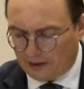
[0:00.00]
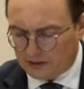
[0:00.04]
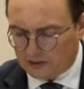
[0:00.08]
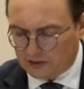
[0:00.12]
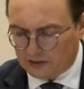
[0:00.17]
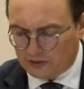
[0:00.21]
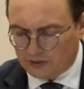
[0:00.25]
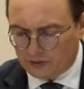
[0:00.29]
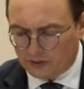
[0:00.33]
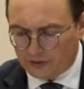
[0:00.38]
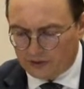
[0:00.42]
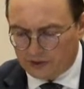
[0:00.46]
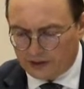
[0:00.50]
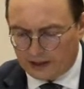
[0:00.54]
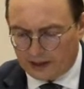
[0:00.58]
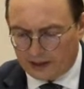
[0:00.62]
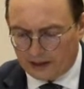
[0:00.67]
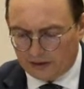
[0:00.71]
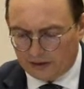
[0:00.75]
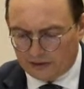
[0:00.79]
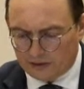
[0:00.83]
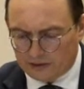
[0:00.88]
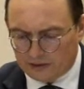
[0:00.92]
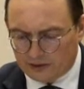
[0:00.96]
Northern
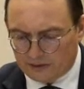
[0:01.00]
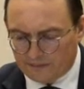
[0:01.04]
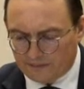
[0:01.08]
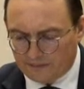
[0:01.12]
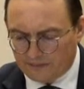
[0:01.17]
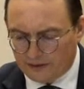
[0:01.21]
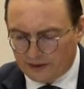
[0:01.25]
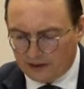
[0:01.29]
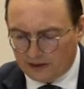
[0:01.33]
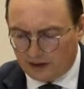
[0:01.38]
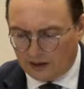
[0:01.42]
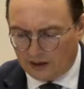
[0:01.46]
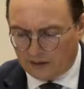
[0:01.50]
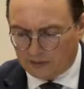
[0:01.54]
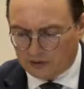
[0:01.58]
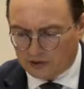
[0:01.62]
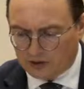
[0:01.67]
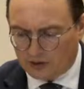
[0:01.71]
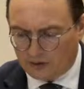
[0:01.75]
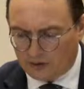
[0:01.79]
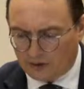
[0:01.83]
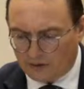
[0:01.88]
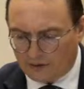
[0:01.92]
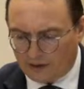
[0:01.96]
Ireland and was
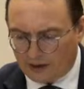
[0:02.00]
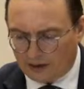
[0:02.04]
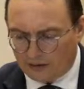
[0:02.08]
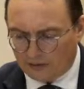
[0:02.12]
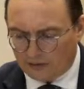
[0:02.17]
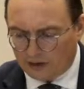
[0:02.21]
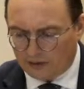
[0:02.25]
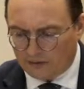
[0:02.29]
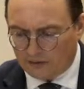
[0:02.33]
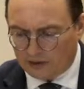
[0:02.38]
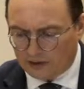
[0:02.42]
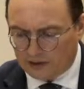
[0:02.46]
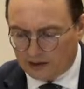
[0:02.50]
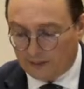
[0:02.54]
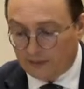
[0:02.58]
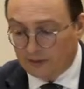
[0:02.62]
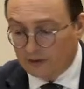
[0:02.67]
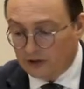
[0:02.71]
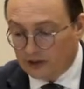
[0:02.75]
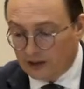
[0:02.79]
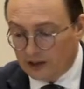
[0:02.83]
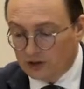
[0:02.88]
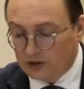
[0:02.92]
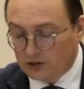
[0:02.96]
going around giving
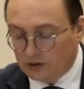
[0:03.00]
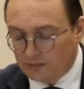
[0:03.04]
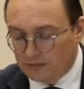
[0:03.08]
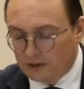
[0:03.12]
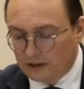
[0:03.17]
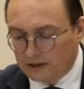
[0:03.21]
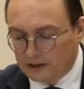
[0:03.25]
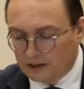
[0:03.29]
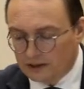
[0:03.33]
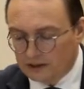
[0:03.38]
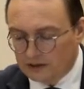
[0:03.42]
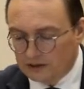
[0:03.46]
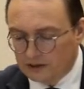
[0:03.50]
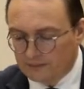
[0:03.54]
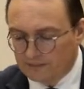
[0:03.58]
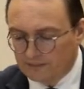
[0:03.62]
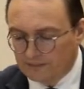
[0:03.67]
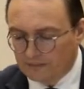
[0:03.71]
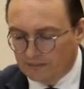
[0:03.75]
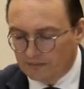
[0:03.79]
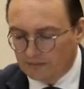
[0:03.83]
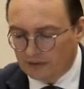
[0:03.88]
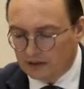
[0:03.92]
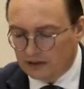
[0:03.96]
deputation meetings,
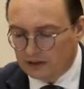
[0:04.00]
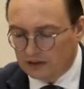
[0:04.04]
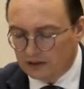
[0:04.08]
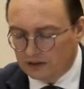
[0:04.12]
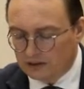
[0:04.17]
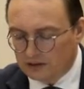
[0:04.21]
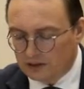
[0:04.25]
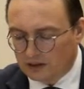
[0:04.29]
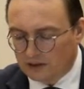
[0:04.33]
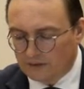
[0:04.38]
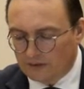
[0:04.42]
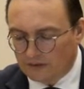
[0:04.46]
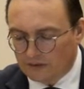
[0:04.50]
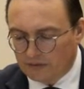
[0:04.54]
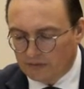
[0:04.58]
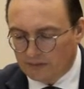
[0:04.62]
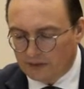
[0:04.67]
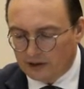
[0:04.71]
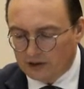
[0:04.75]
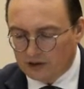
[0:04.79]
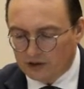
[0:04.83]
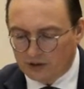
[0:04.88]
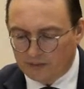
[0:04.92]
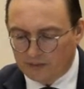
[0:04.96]
give
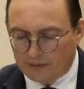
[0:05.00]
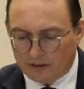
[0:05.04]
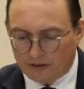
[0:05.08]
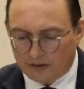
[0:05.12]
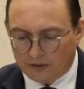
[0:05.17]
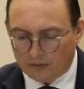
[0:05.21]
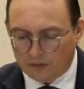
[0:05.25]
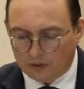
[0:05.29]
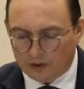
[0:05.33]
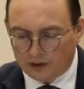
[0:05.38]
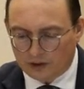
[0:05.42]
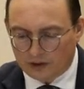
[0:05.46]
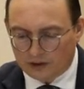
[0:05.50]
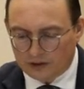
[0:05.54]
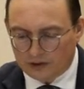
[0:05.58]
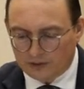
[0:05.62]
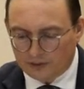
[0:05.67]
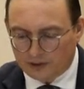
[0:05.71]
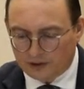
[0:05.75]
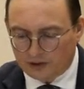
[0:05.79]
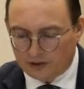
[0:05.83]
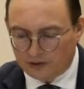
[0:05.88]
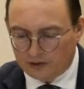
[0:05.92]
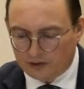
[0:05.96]
information about the work to
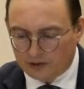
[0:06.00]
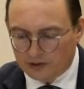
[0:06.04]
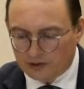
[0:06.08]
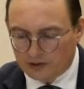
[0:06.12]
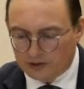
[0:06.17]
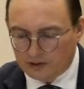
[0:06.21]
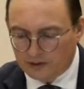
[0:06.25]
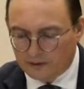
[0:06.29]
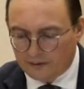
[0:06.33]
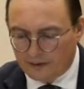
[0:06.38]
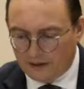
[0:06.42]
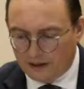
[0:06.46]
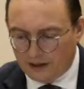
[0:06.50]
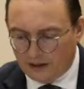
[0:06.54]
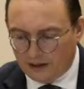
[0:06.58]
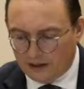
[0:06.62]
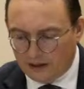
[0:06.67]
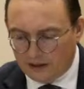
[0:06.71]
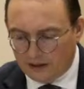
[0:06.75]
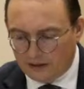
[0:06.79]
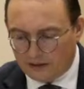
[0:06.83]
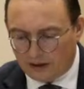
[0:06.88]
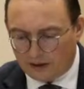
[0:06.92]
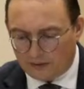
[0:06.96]
encourage
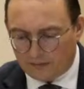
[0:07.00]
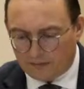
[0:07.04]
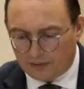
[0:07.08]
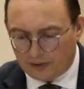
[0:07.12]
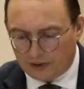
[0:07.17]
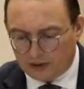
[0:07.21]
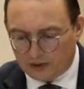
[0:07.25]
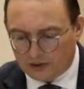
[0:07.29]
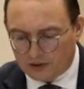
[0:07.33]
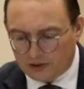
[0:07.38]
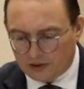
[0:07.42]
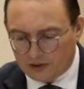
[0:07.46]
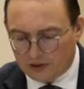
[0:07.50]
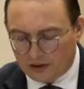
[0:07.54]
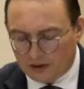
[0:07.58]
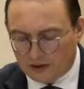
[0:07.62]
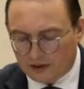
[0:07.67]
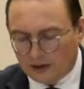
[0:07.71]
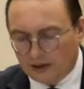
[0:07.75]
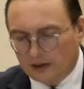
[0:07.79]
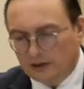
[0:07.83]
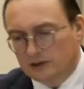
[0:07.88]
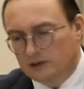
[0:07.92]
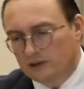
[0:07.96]
that person,
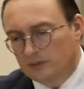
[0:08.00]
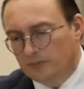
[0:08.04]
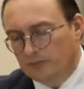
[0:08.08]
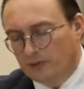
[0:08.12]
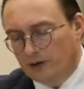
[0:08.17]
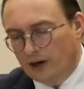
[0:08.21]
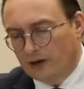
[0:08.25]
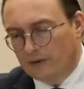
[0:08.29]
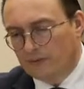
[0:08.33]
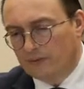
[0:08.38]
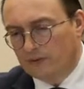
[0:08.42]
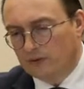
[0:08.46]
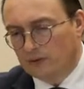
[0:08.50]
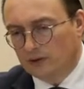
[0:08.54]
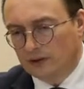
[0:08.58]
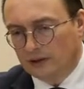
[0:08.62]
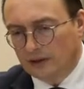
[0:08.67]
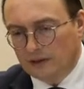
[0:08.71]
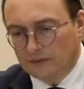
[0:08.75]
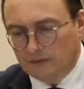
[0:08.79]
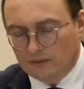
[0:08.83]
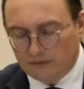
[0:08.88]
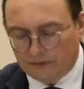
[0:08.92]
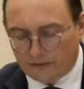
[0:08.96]
that prayerful and
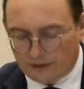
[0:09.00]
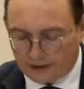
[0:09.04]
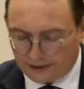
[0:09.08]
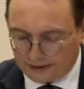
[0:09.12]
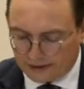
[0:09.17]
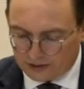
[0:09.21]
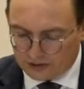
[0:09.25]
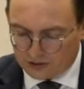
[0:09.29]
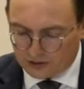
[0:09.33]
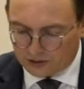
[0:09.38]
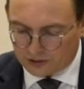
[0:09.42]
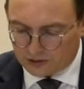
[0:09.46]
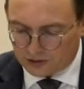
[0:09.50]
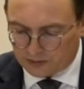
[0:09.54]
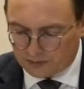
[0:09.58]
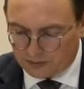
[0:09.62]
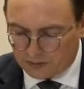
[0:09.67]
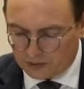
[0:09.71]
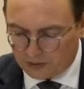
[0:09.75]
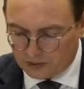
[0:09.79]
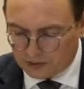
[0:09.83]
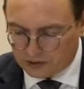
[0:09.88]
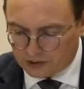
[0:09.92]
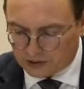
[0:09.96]
even financial
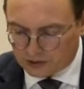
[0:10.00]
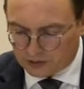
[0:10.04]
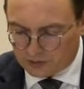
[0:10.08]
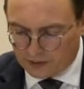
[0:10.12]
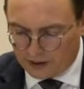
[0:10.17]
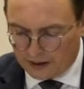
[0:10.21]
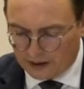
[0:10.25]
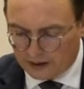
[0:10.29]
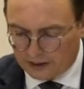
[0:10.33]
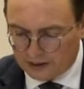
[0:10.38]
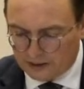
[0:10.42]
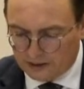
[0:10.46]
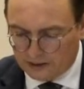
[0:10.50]
support as well.